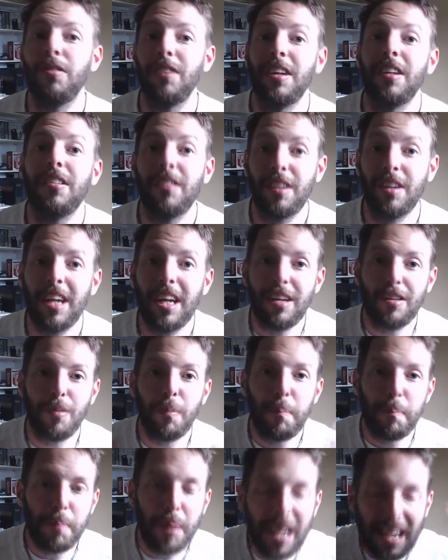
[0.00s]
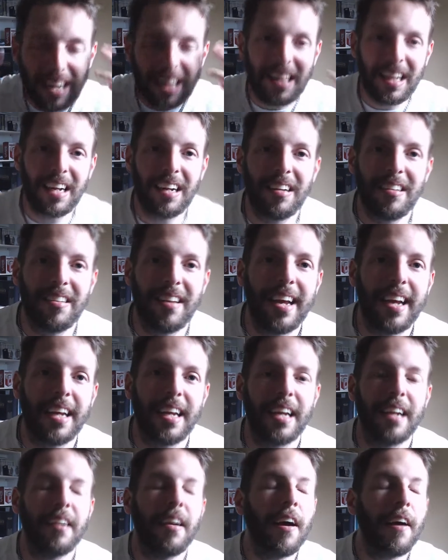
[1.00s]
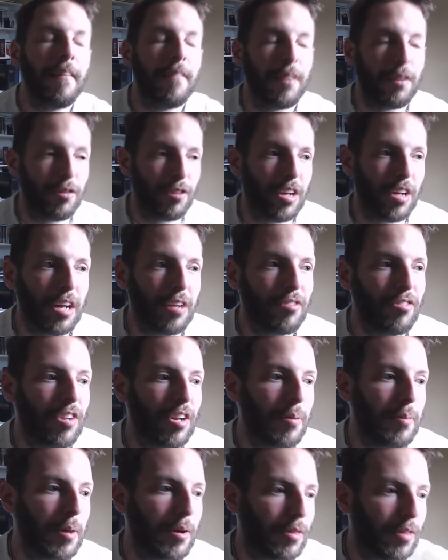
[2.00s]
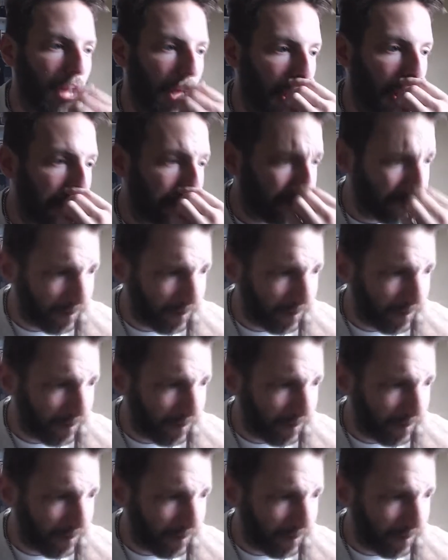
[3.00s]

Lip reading: It's a big thing to take in. There's a nice scene about that.